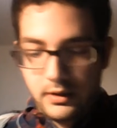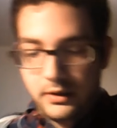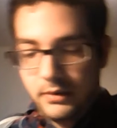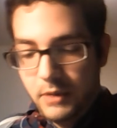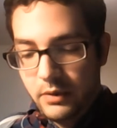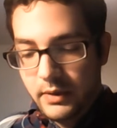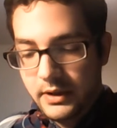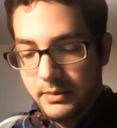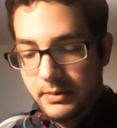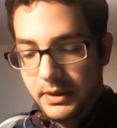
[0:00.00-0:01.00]
good
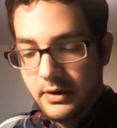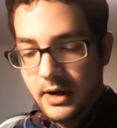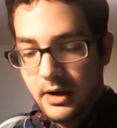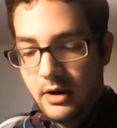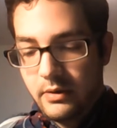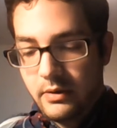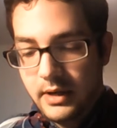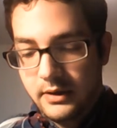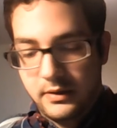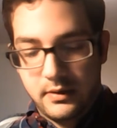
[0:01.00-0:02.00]
ones, but they're not
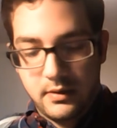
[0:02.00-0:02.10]
always